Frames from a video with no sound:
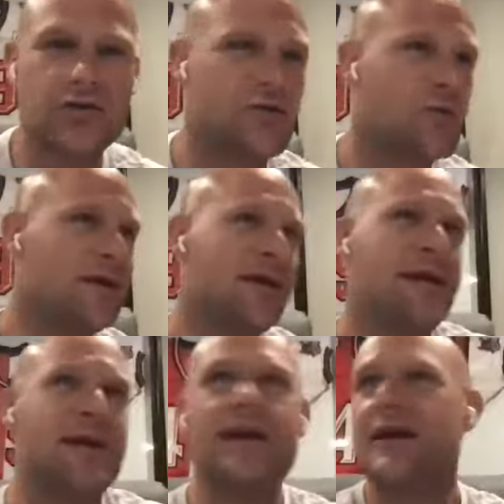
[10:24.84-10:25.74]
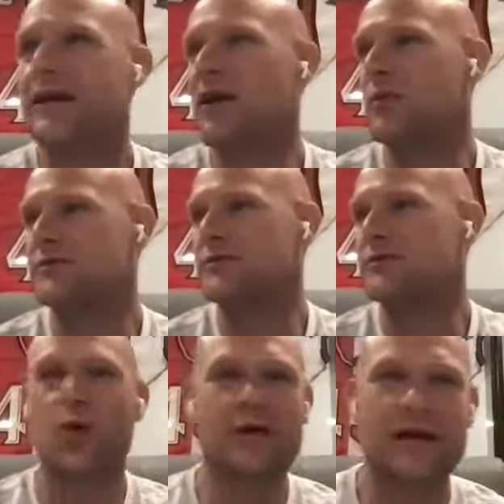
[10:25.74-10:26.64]
do we needed, you know, was the
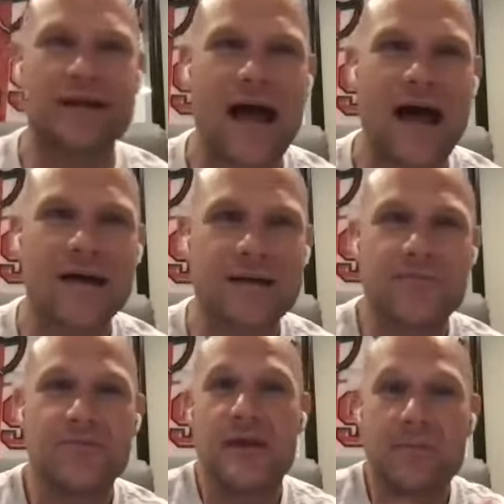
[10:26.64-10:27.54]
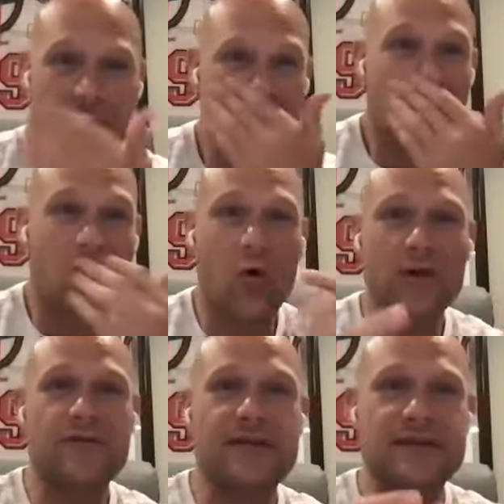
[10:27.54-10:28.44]
toilet clogged? But all
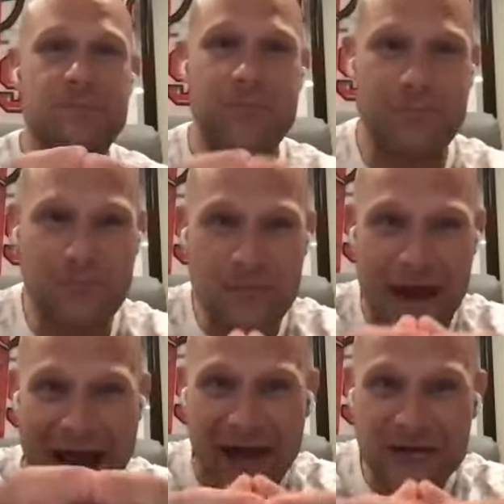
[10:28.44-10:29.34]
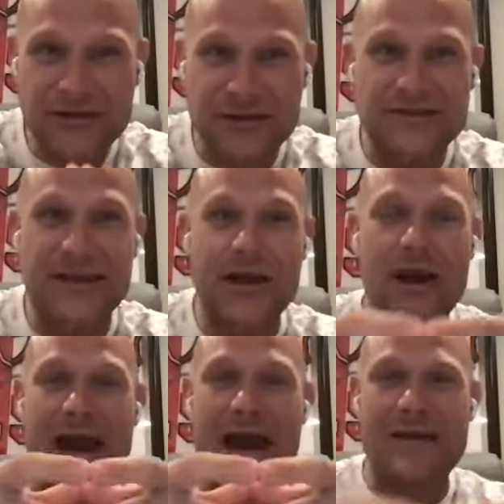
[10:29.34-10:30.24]
of these houses, they're
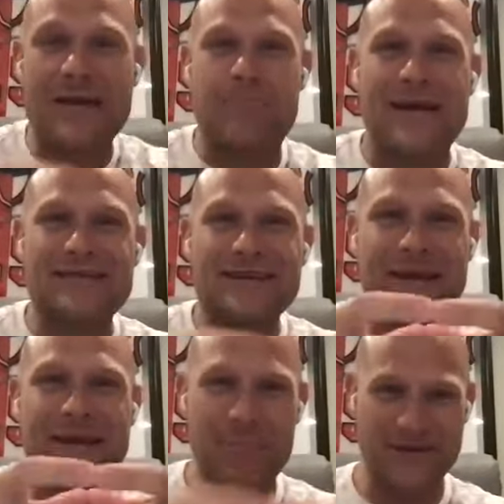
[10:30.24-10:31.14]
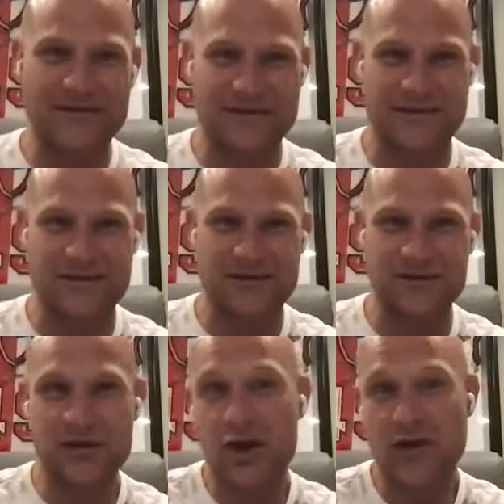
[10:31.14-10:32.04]
basically businesses,
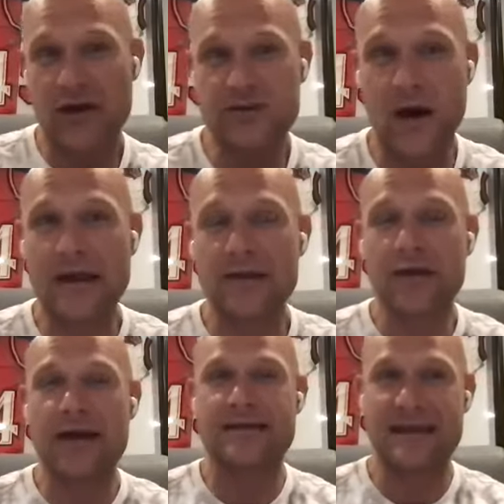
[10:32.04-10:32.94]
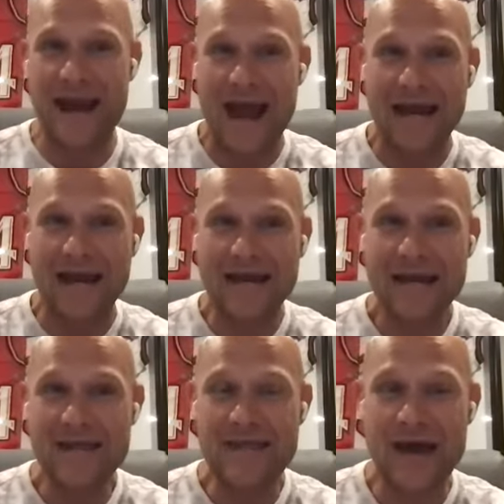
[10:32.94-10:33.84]
right? So I look at it today
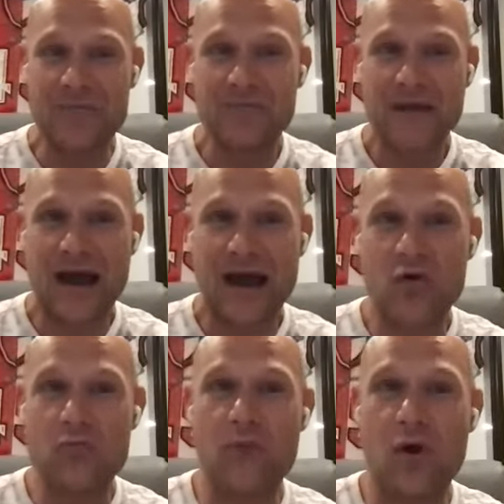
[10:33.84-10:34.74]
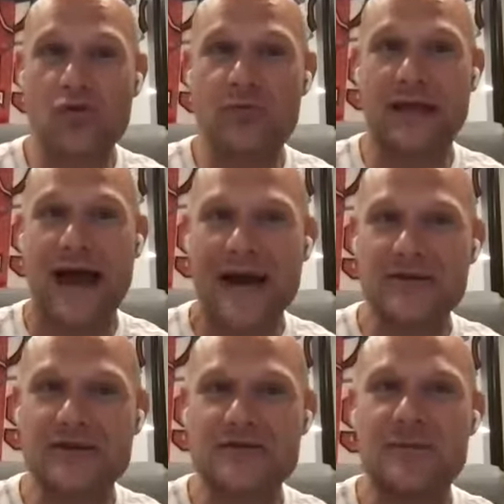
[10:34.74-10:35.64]
that I own multiple
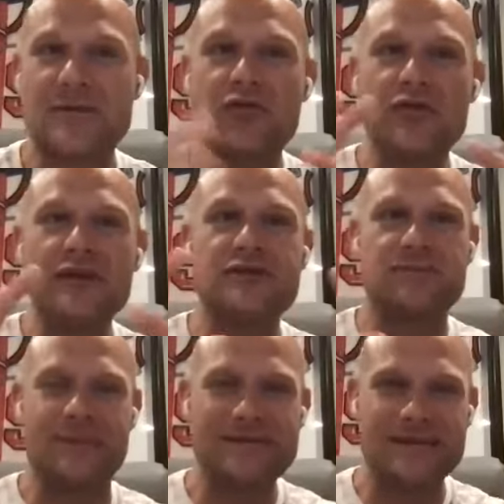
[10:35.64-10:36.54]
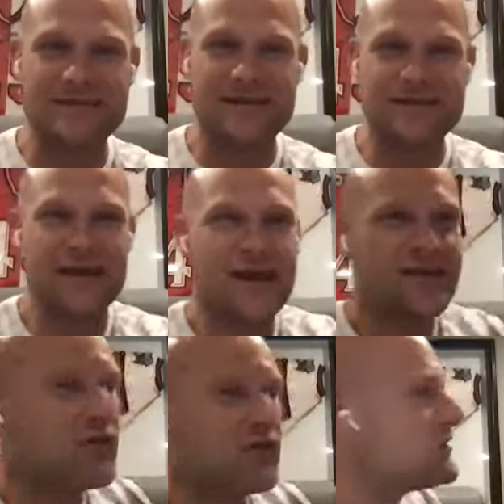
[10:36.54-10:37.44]
houses, but they're really just businesses
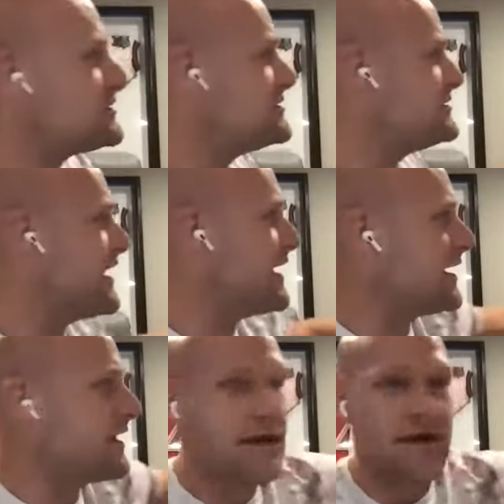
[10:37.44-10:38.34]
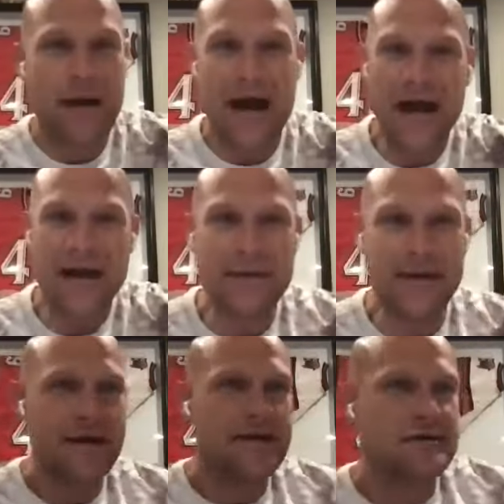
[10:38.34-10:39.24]
that are all sitting behind
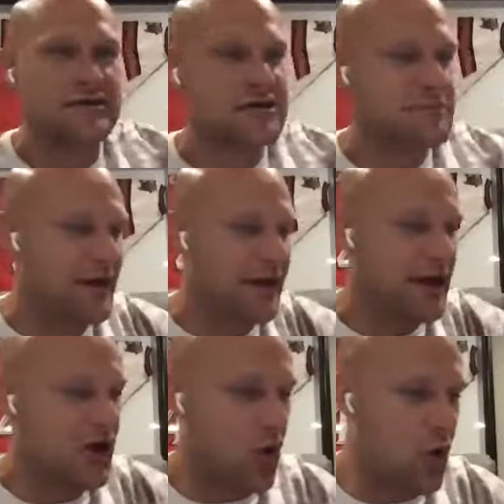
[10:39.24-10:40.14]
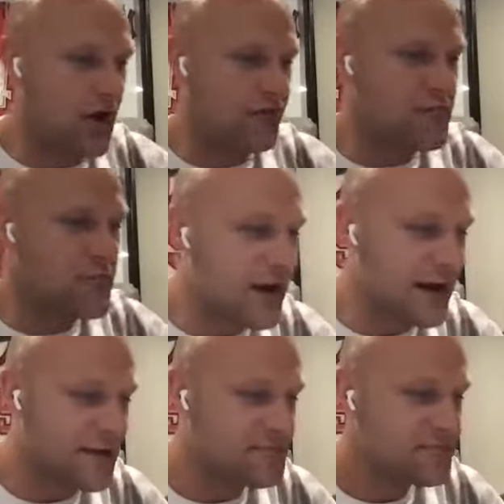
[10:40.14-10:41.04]
me, spitting off
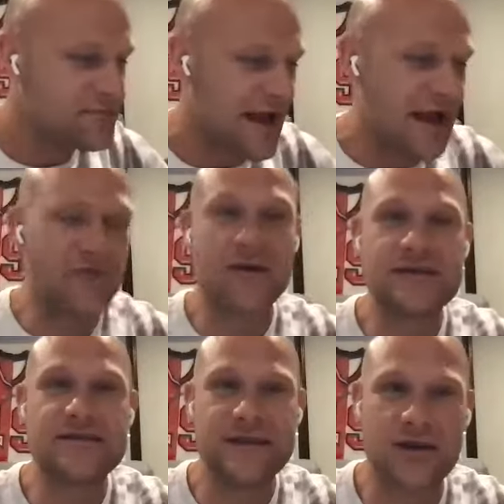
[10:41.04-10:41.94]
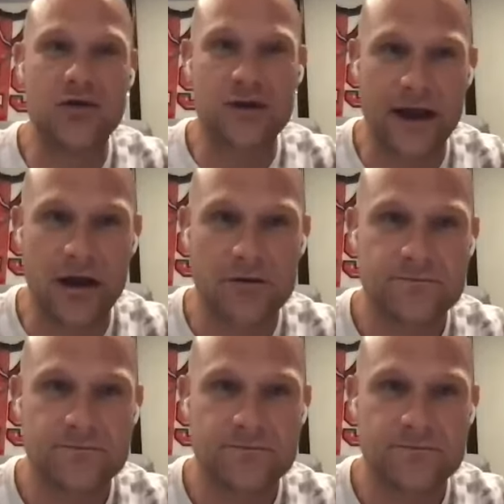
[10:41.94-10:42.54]
money every single year.